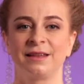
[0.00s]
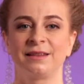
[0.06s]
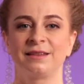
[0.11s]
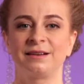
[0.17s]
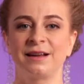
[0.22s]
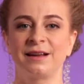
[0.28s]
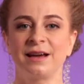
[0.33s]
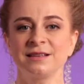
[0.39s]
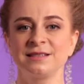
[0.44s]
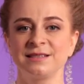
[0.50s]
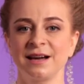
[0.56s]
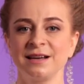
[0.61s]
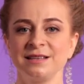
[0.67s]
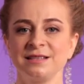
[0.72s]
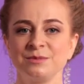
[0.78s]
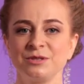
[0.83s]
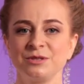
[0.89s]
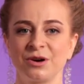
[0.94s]
The next
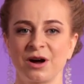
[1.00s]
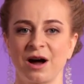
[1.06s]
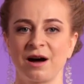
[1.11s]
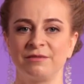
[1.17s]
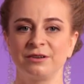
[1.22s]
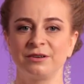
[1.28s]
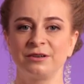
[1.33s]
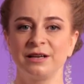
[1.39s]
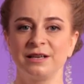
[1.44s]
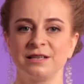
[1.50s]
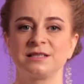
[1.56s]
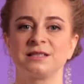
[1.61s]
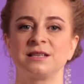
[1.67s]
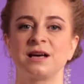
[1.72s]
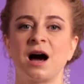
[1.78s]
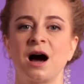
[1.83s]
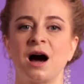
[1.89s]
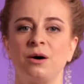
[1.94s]
item to cover is
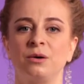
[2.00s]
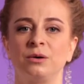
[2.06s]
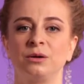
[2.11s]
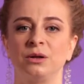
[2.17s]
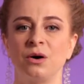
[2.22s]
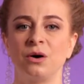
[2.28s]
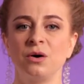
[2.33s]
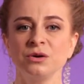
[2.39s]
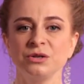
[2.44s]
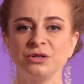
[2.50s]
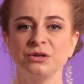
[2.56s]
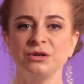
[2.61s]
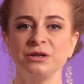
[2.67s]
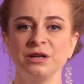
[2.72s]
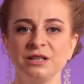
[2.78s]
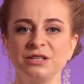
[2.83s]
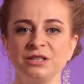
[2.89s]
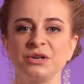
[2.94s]
how long do you need